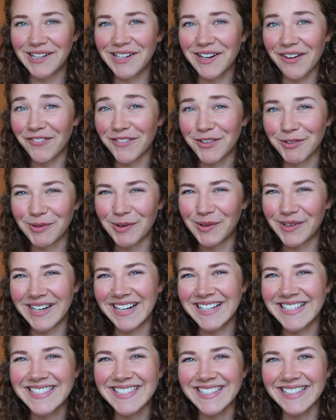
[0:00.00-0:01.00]
uncomfortable when
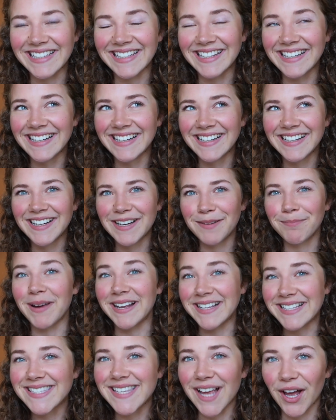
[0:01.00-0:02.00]
I see
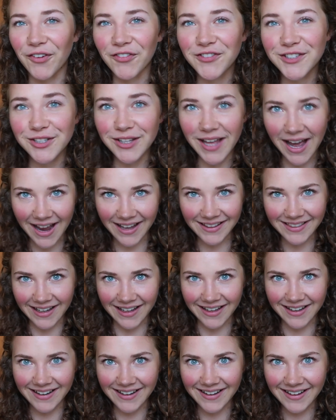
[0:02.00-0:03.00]
myself do that.
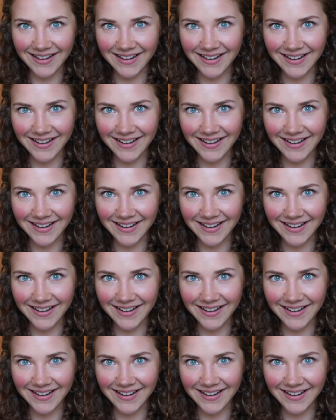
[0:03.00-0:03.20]
Like,